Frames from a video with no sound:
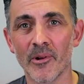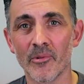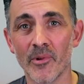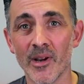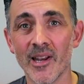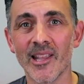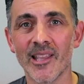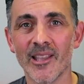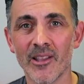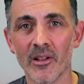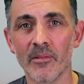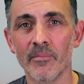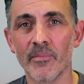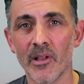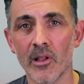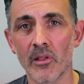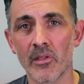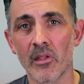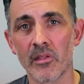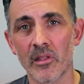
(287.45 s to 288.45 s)
are really good
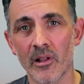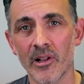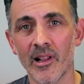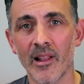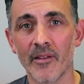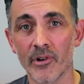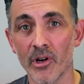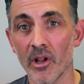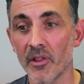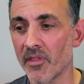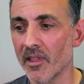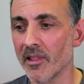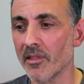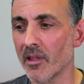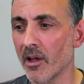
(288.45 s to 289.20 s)
because they're so clever, and I think